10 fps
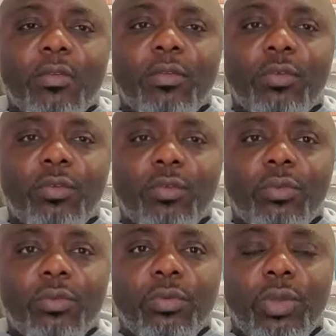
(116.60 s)

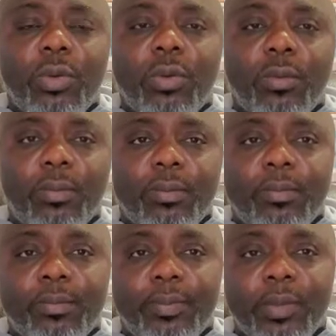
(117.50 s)
to
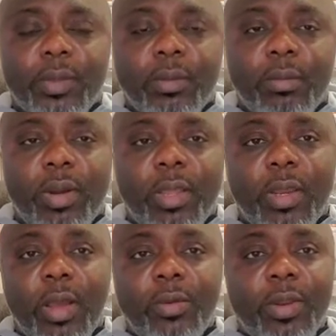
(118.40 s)
bring it
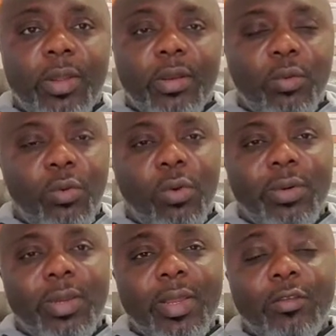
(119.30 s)
out there in the world,
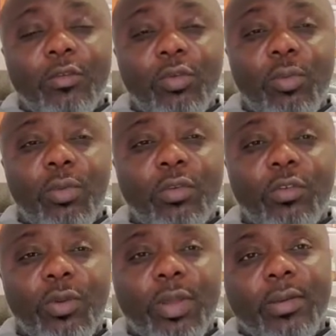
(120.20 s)
they are so much
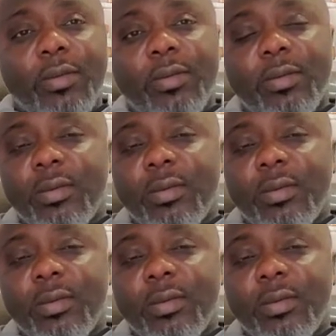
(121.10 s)
so that